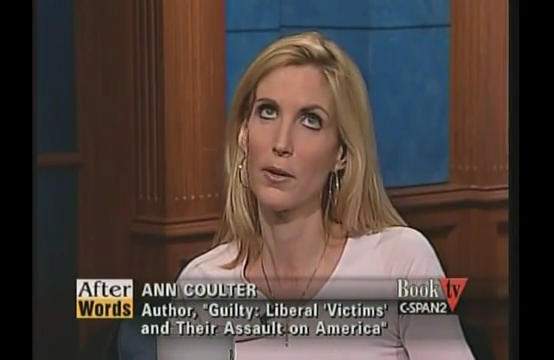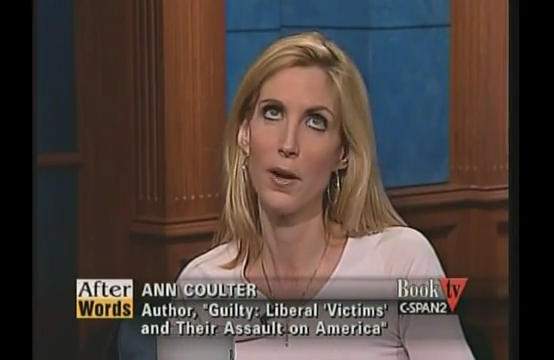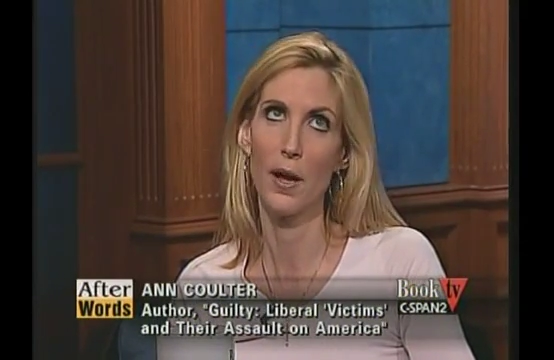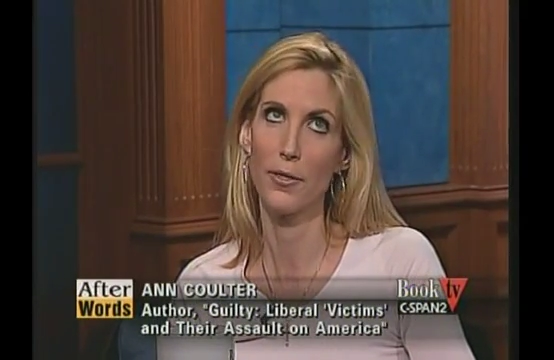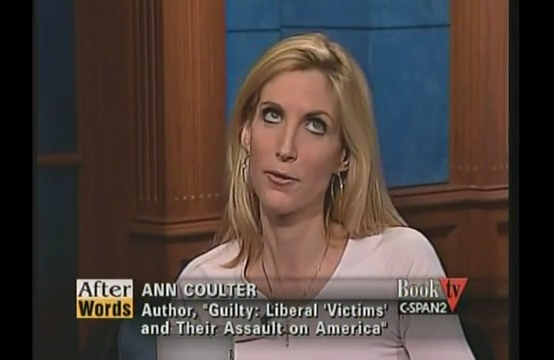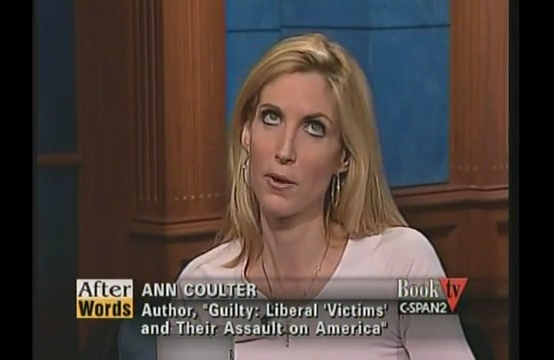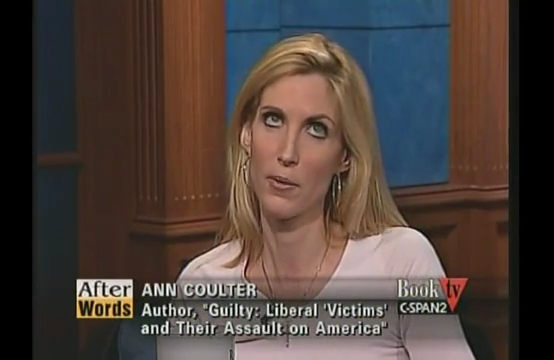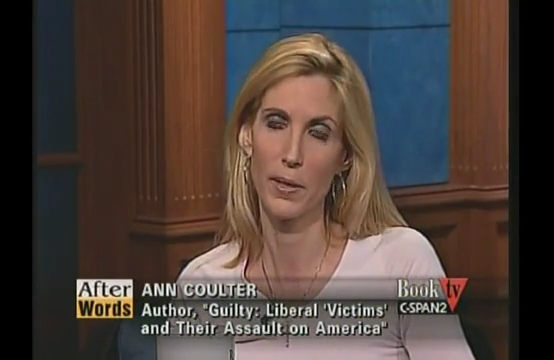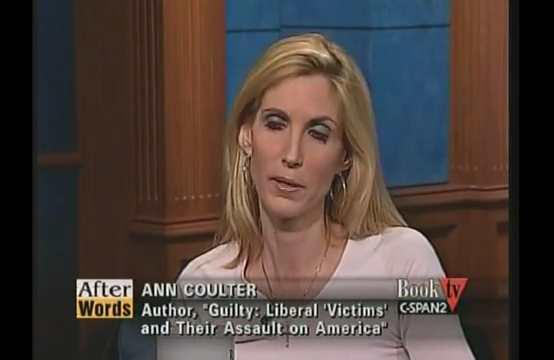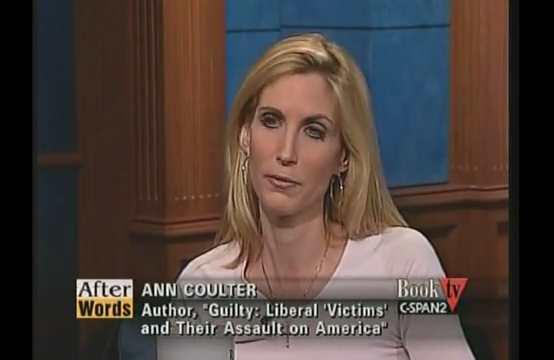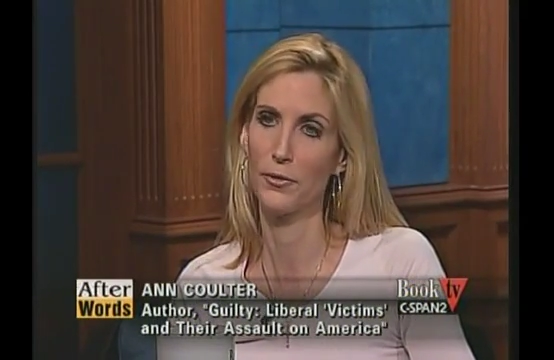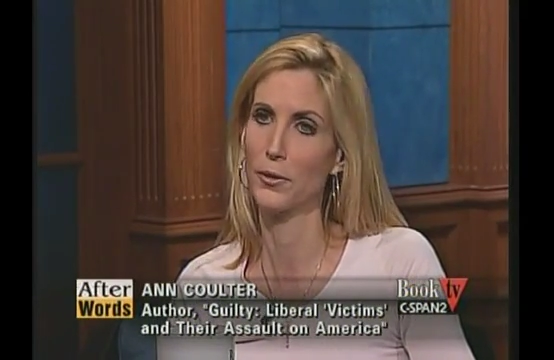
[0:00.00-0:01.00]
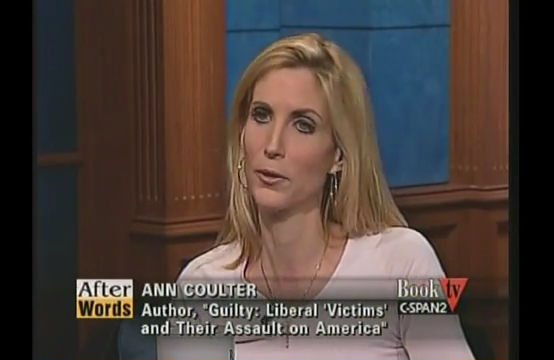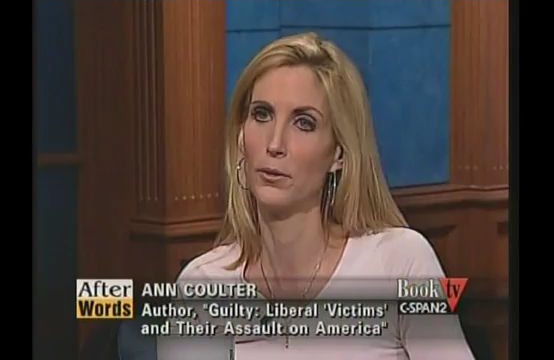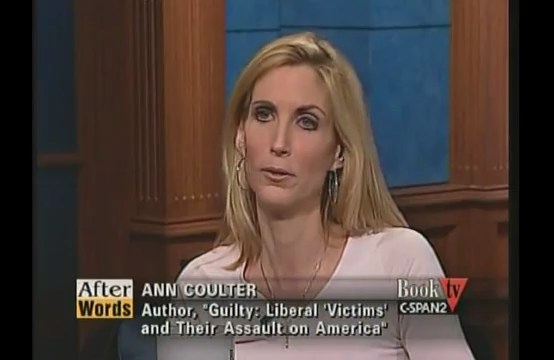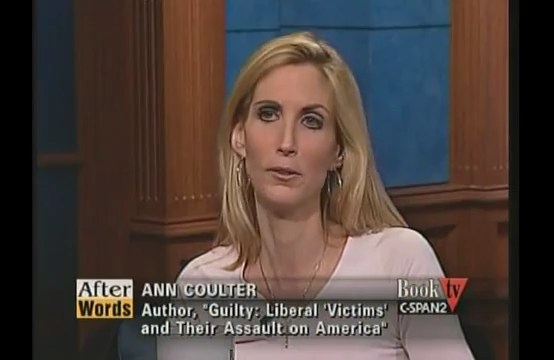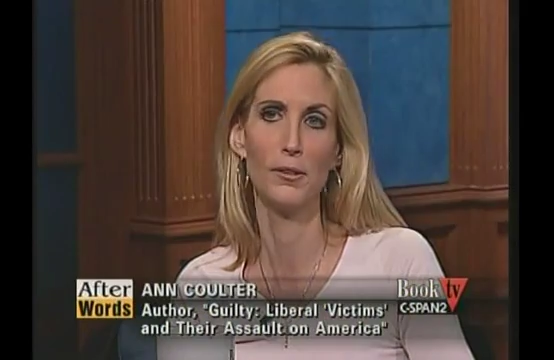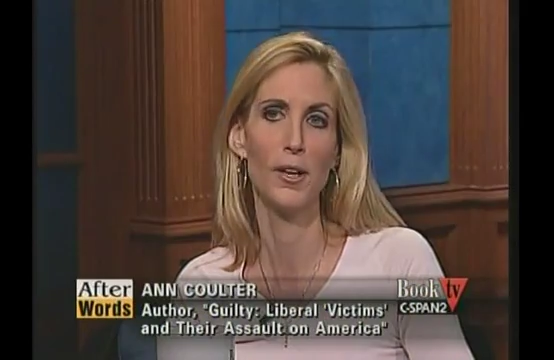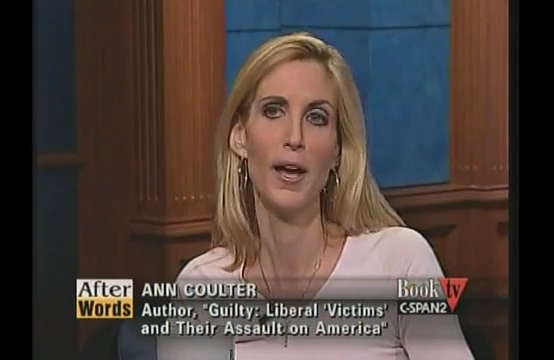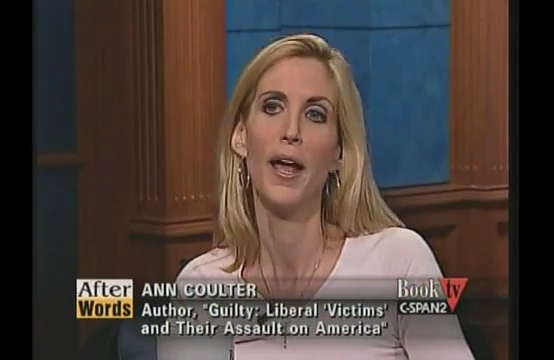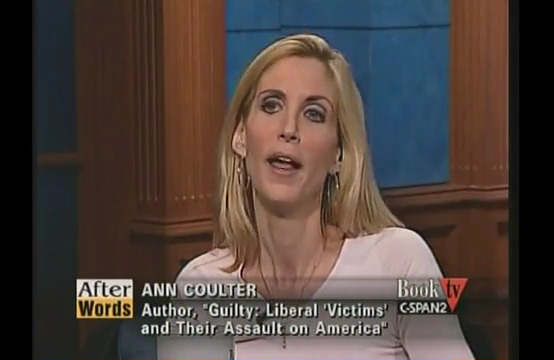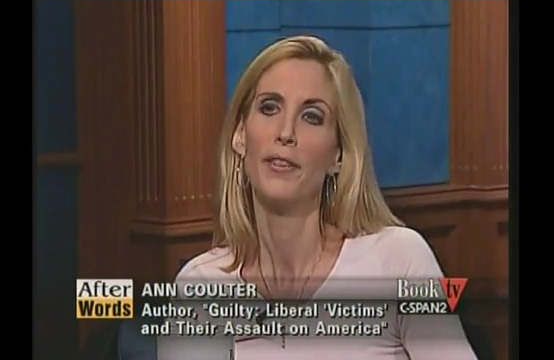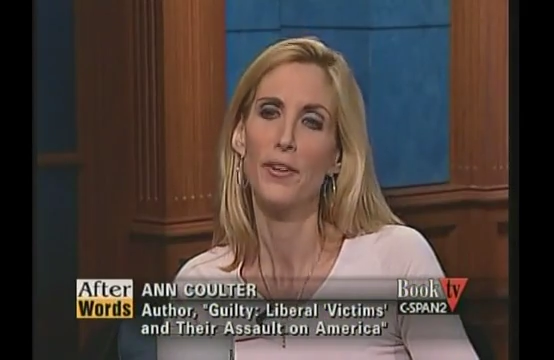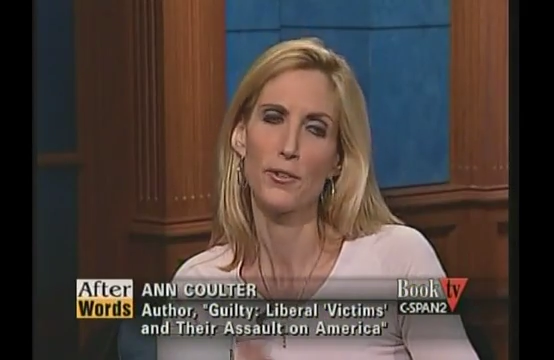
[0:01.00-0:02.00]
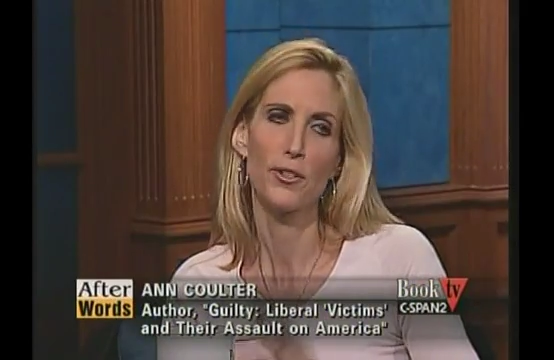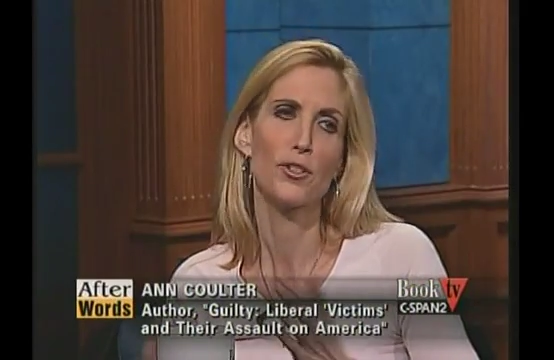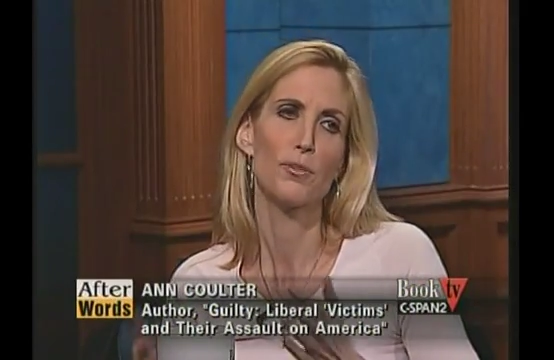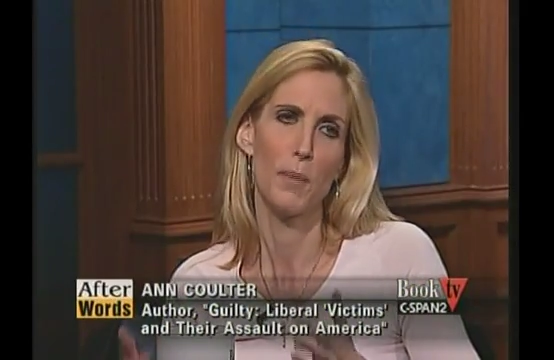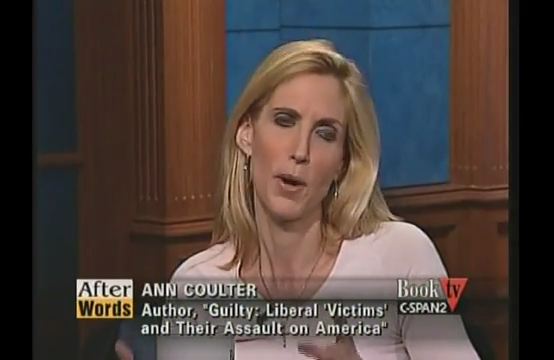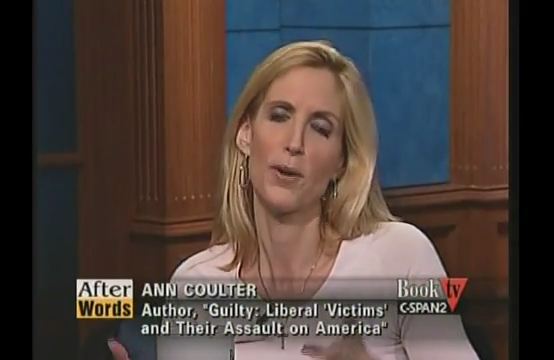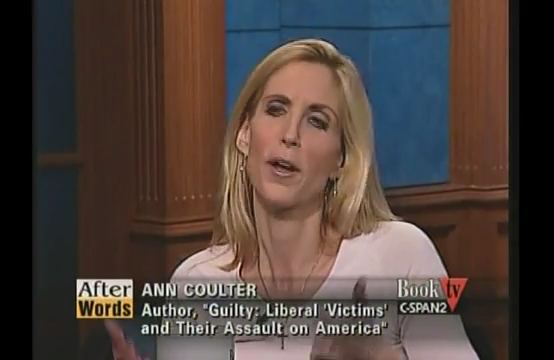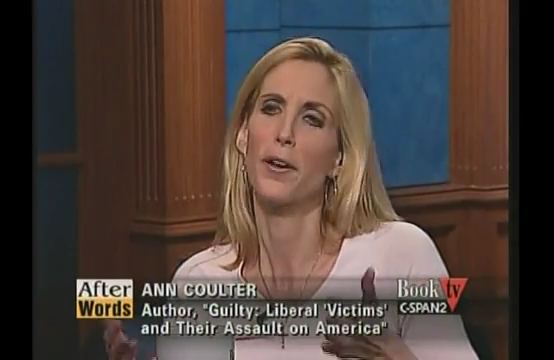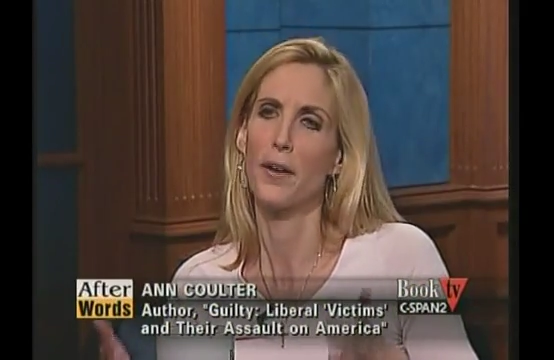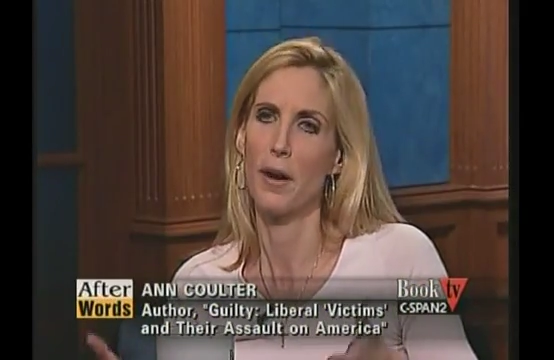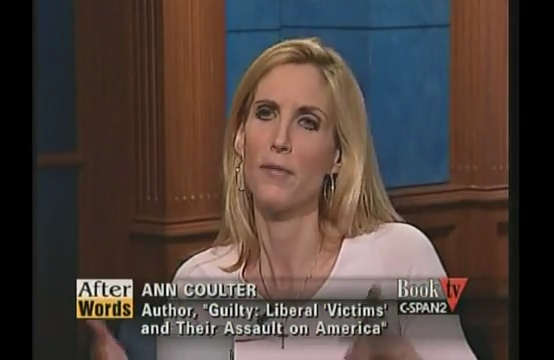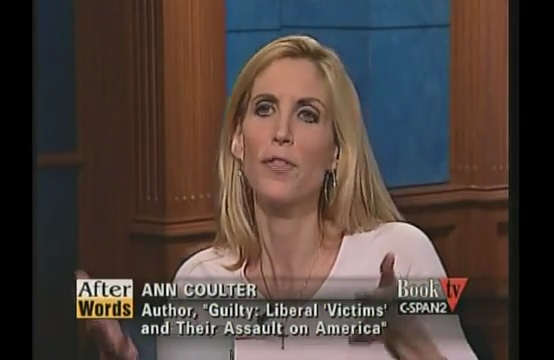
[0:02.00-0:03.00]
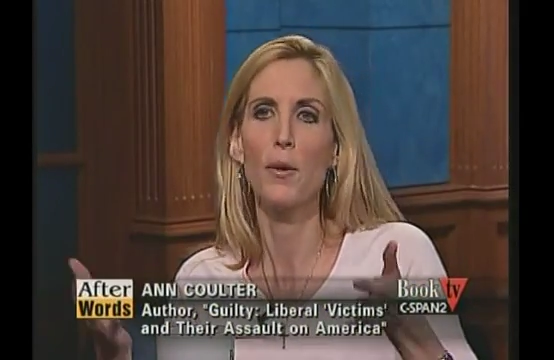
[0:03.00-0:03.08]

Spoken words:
They're not throwing food. They're smart enough.